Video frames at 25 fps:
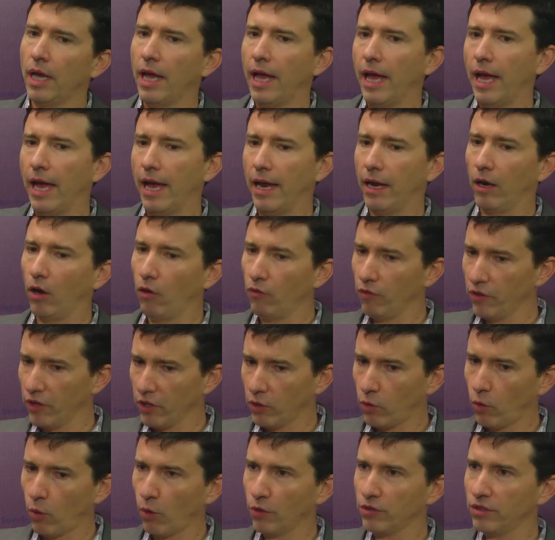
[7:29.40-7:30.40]
And over the
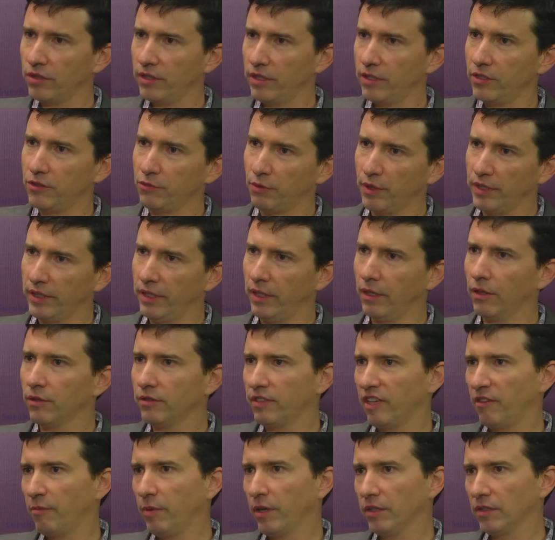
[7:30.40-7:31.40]
course of these 3 years,
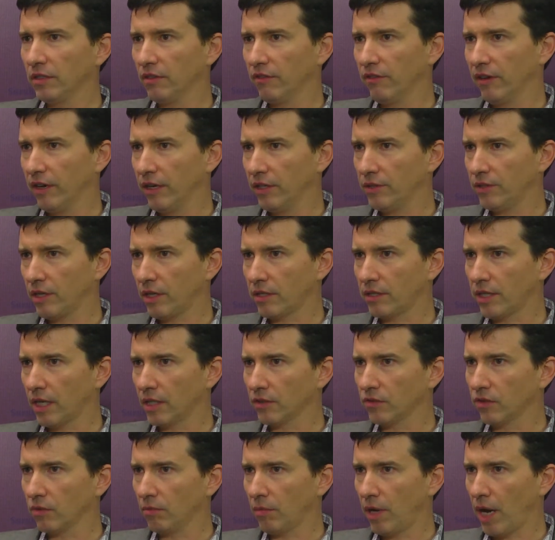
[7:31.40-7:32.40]
they've built a very
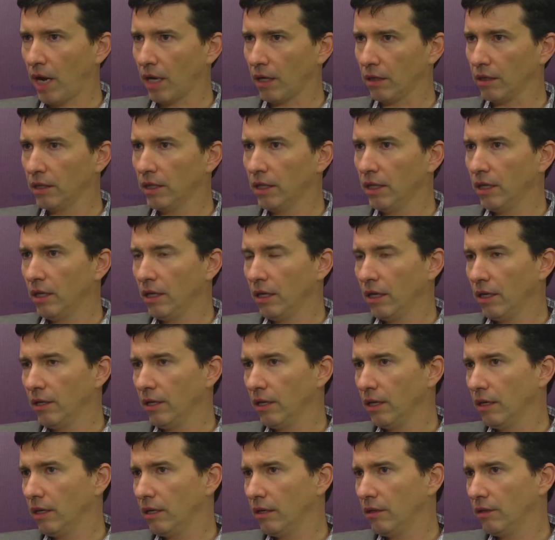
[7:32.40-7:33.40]
successful model.
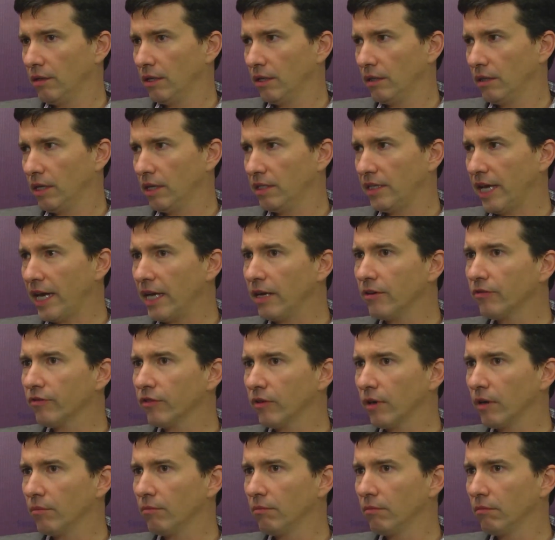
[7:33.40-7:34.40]
The data
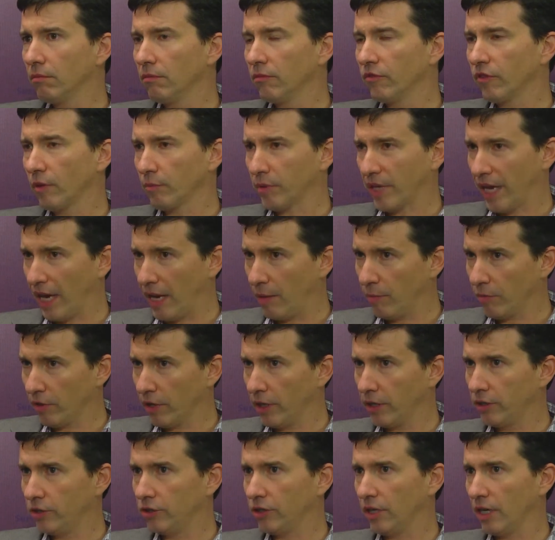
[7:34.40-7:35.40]
from
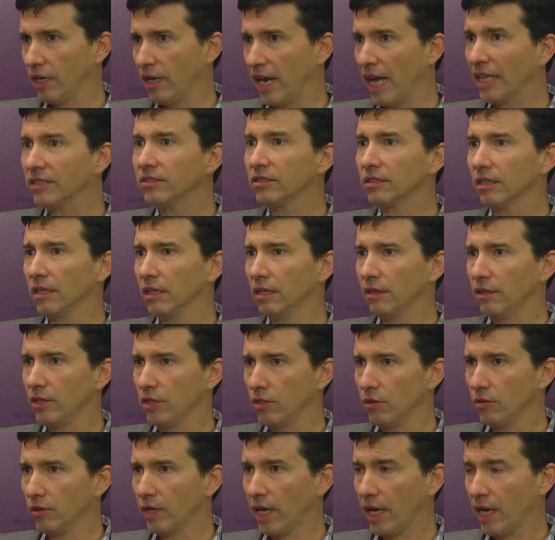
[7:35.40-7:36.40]
Cambridge and Nesta in
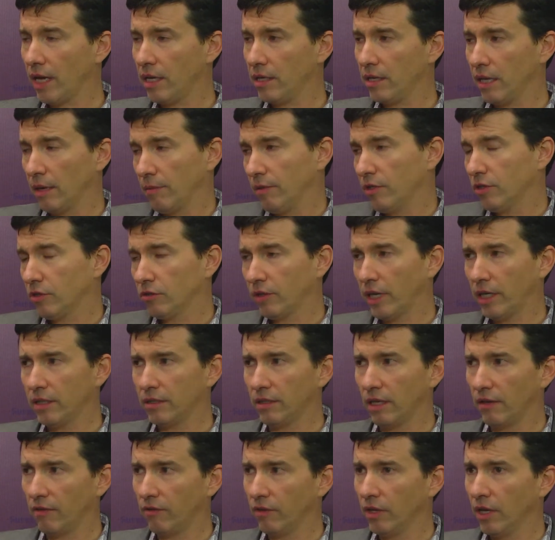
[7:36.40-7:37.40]
the UK demonstrates
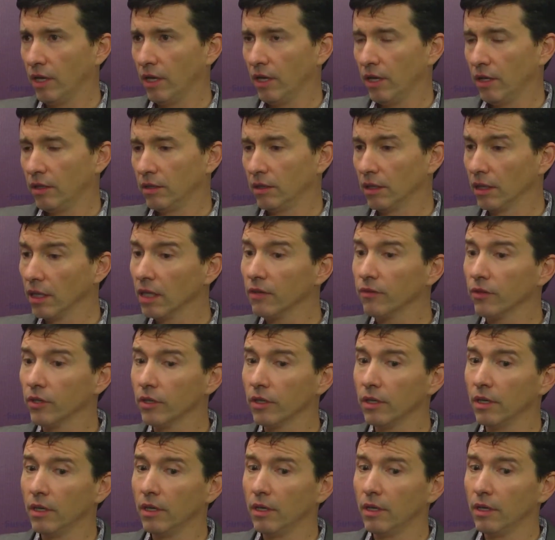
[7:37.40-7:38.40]
they've
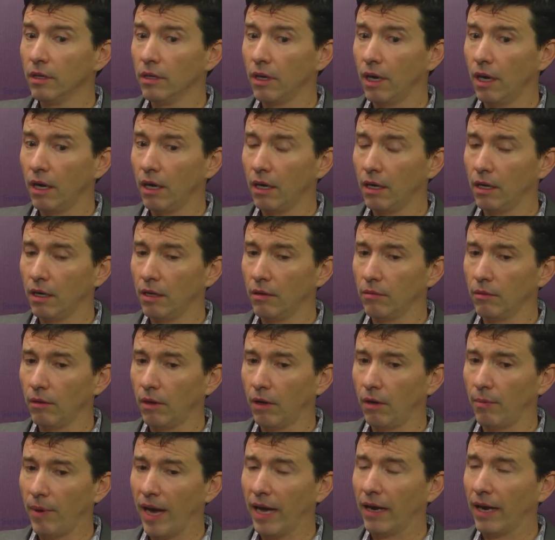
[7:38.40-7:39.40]
delivered
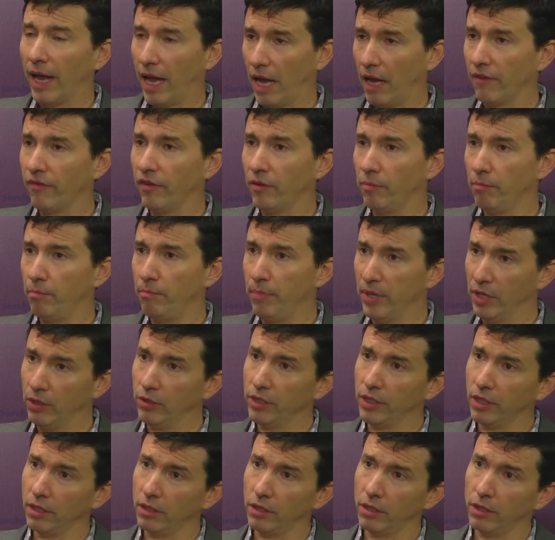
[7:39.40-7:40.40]
about £500
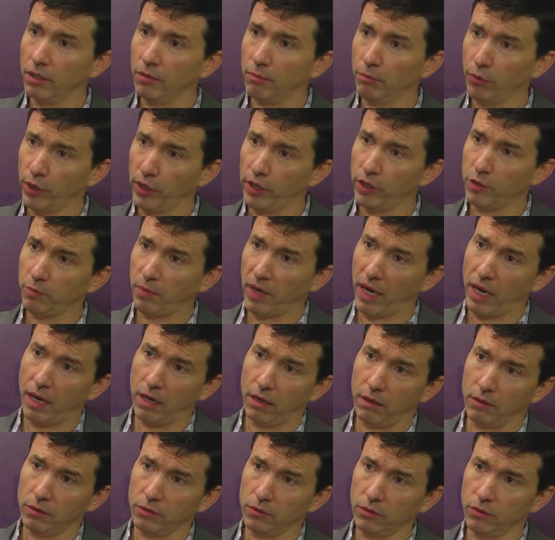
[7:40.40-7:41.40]
million British
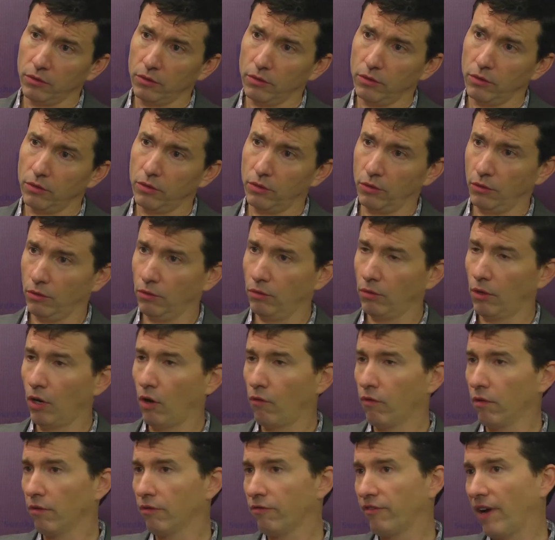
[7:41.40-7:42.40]
pounds to
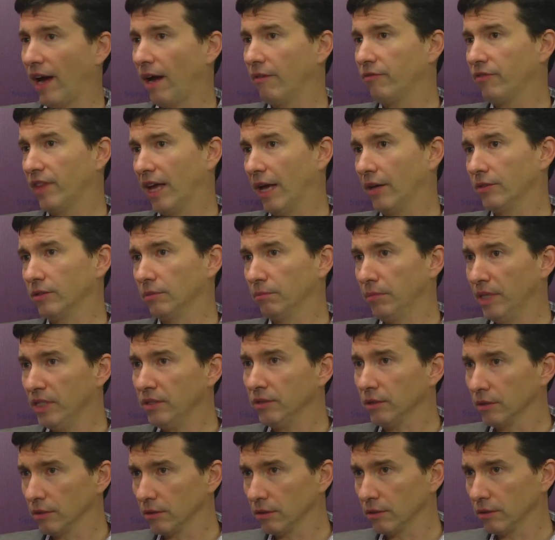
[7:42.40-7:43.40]
over 5,000
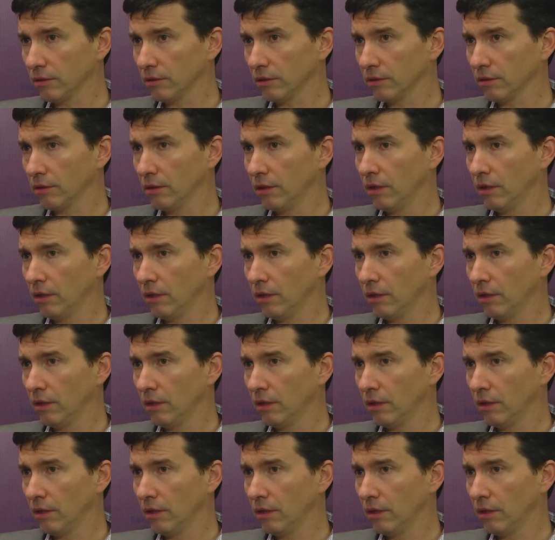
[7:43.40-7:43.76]
businesses